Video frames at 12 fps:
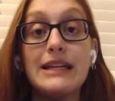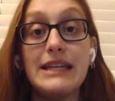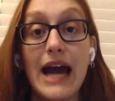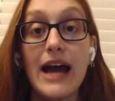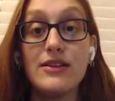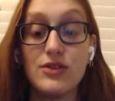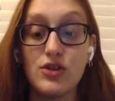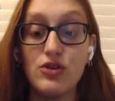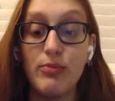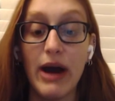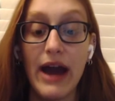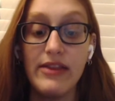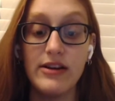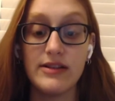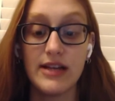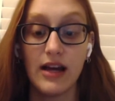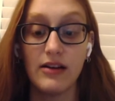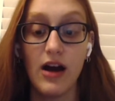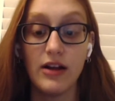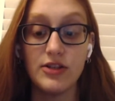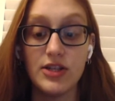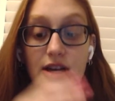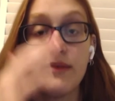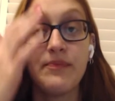get to buy their
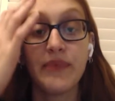technology.